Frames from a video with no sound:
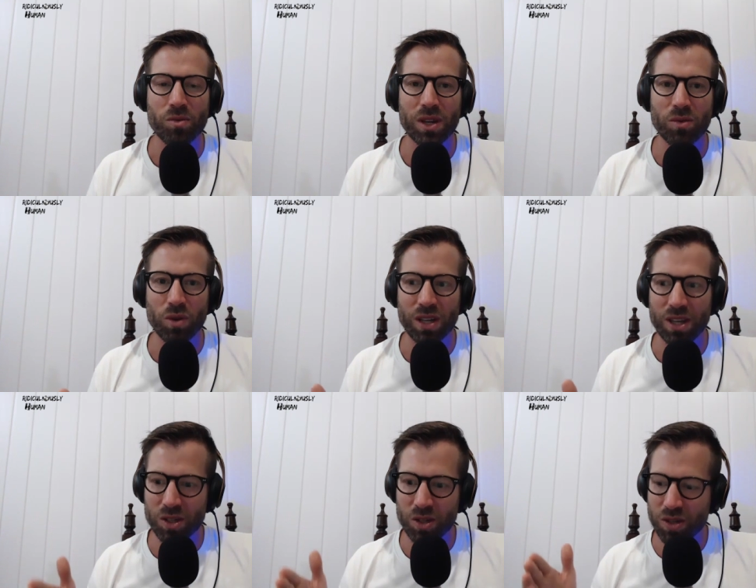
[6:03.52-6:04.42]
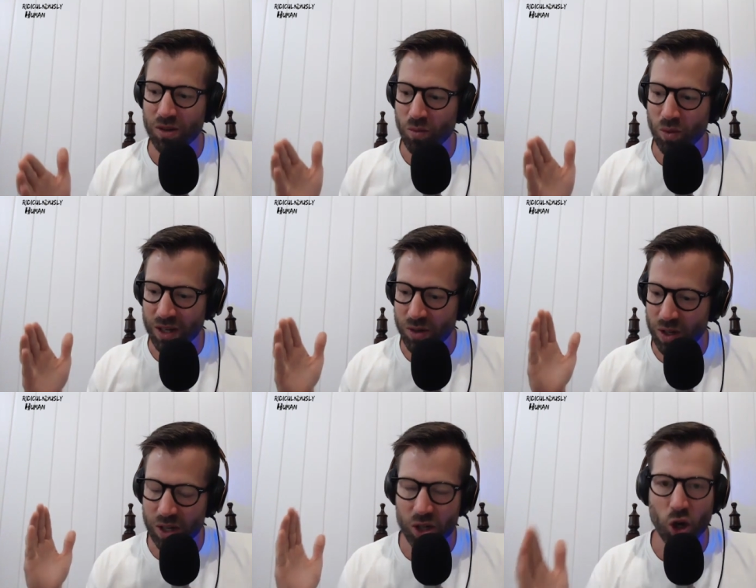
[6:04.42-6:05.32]
we we it's we,
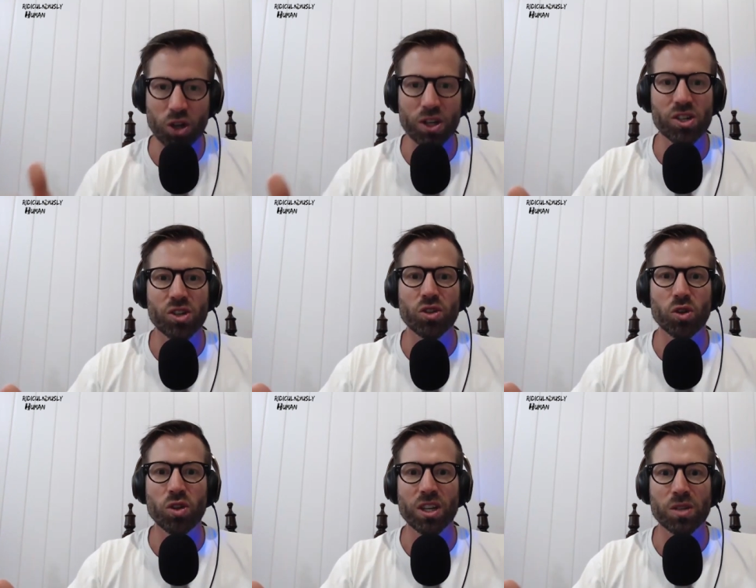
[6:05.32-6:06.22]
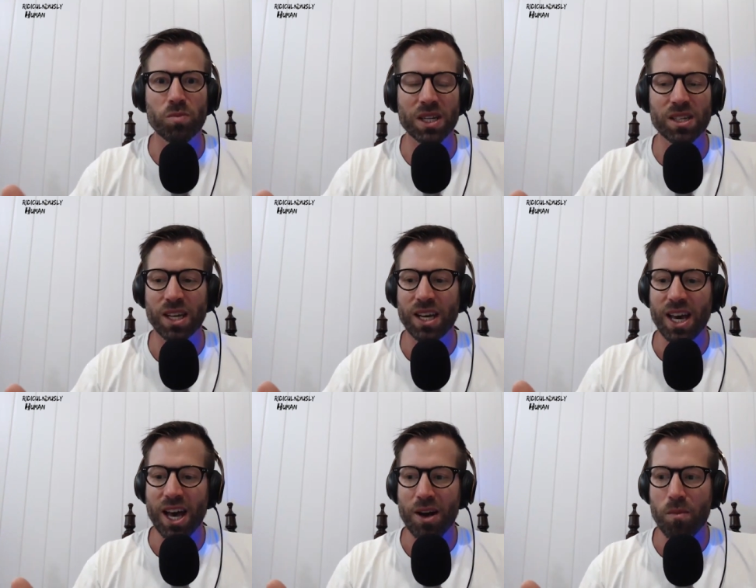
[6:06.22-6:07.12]
just conditioned to do it but
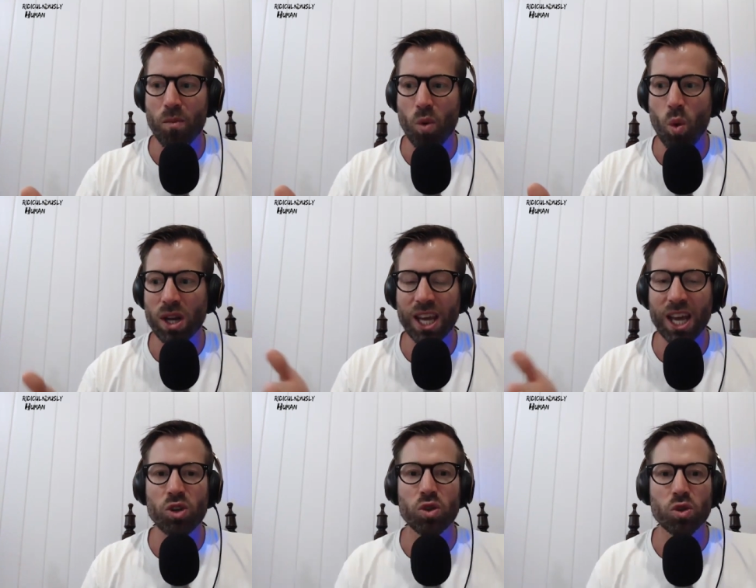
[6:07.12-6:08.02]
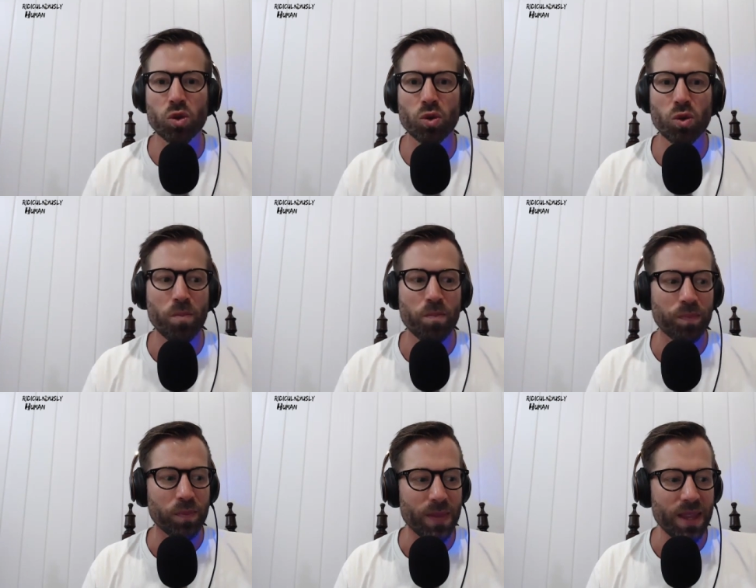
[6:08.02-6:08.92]
um, what can you do
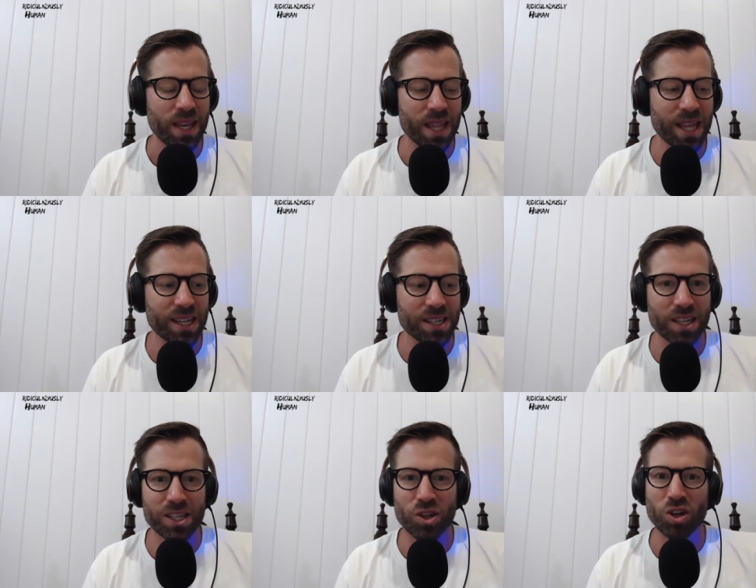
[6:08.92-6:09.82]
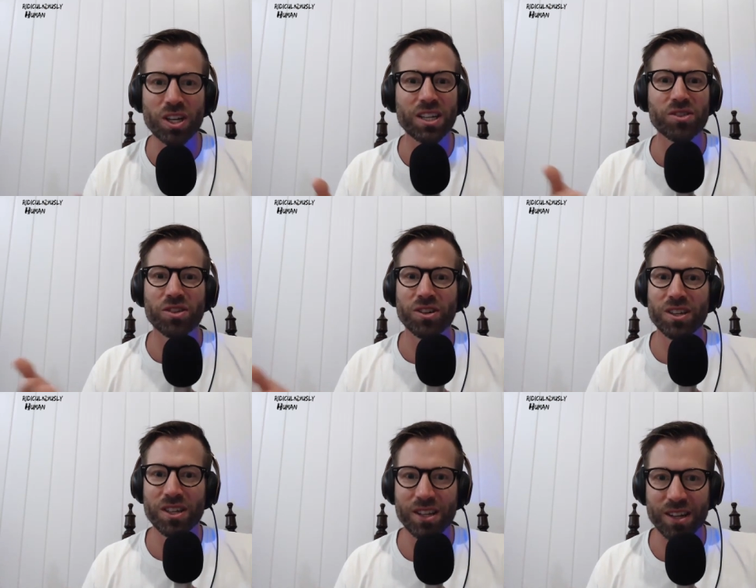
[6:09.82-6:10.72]
that is not
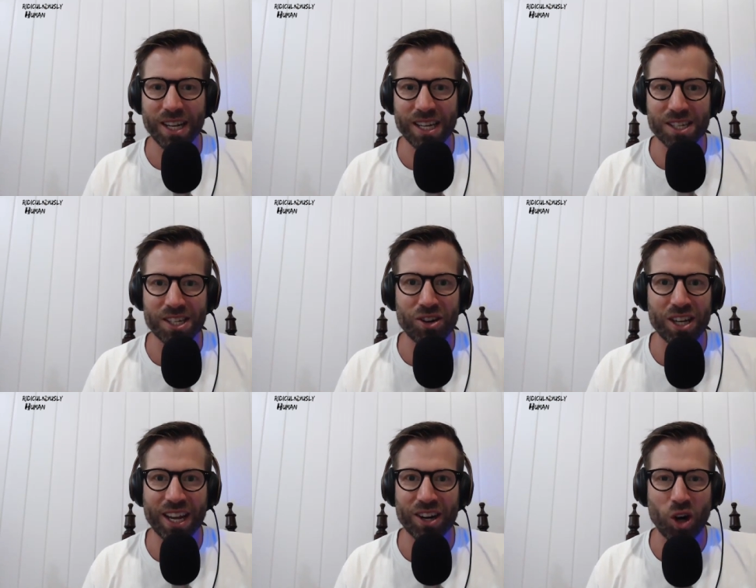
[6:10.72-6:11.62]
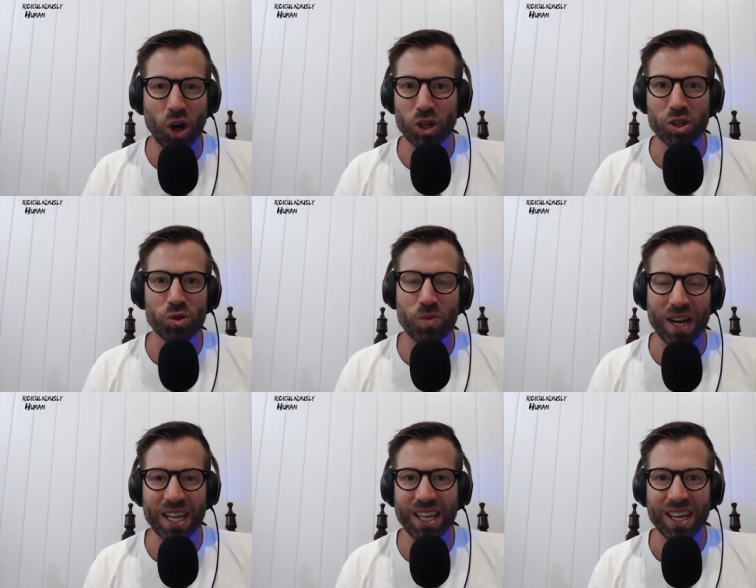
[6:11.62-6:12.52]
necessarily going to cost you
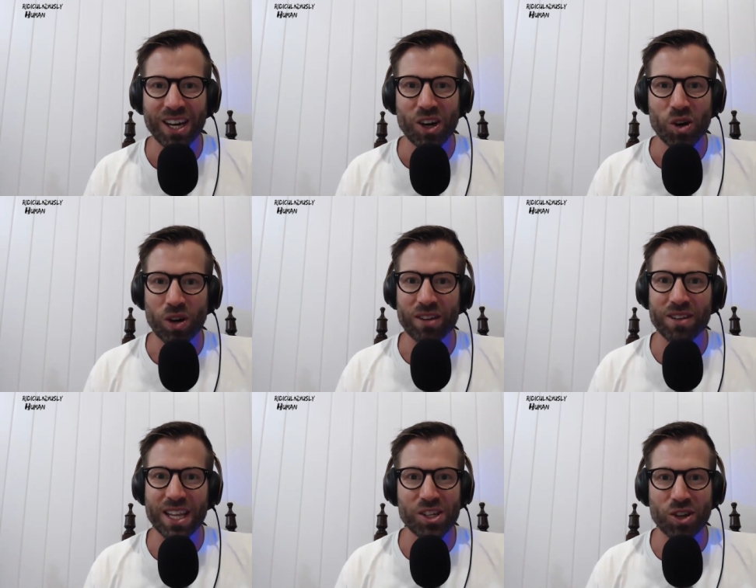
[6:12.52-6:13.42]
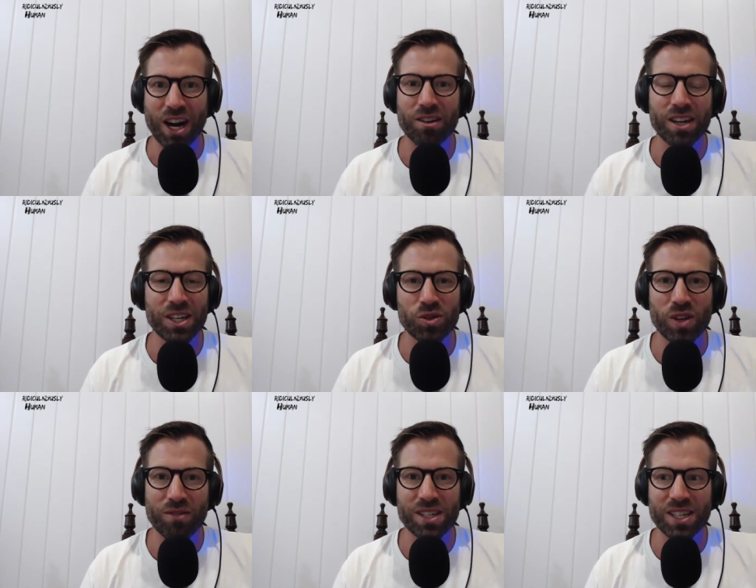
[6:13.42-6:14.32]
money or whatever that you currently do
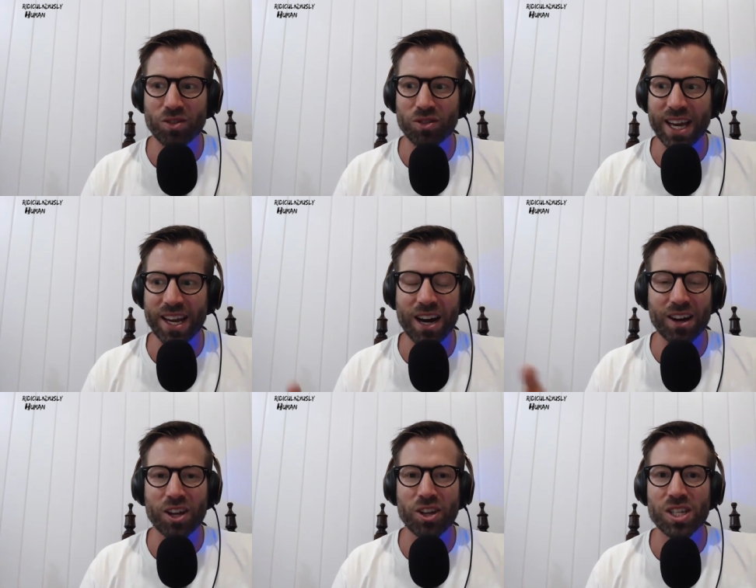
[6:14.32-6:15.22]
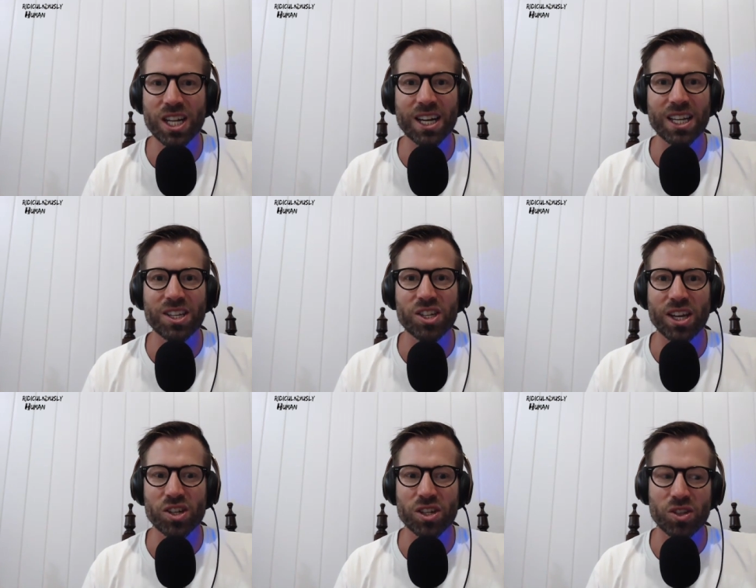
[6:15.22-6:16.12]
every single day and how can you slightly
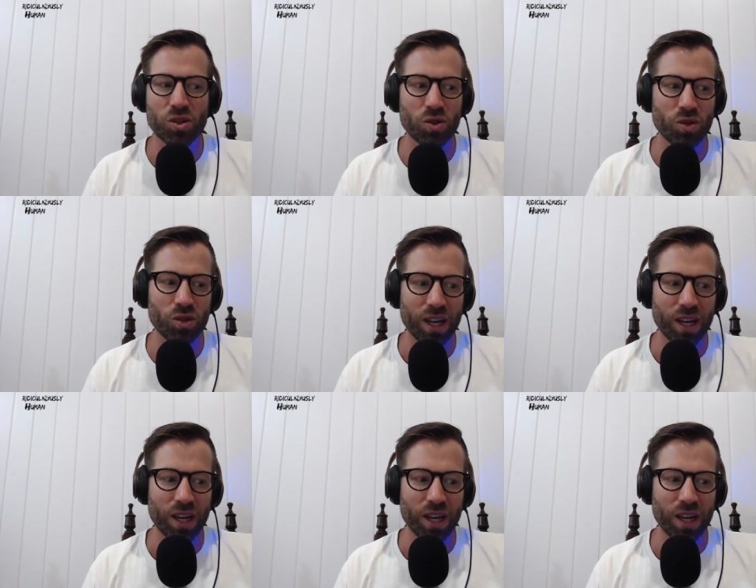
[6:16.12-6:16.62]
change it to